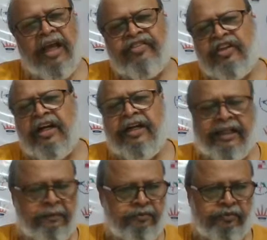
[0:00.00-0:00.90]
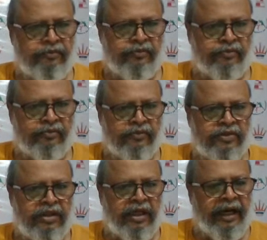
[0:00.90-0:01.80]
Excellent game.
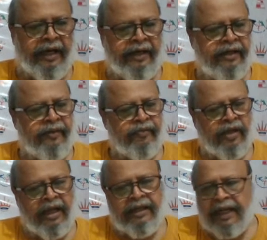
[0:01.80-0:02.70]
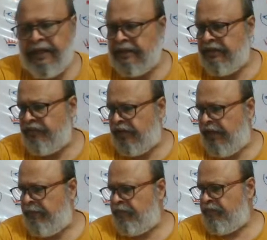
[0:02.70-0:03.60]
And I liked his
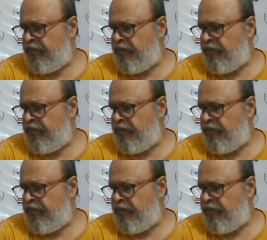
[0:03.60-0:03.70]
game,